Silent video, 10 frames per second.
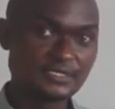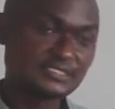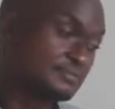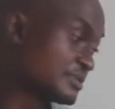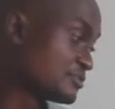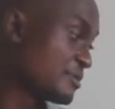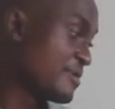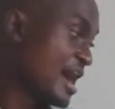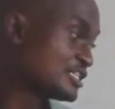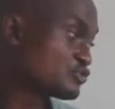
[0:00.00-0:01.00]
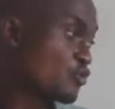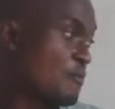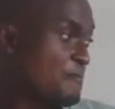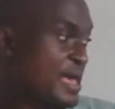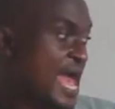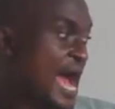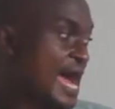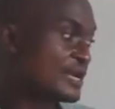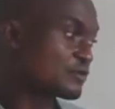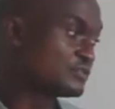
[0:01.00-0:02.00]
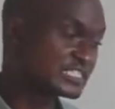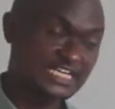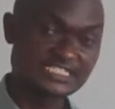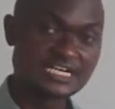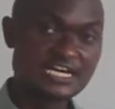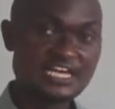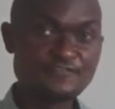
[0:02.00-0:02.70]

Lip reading: Sometimes you may be asked to compare and contrast.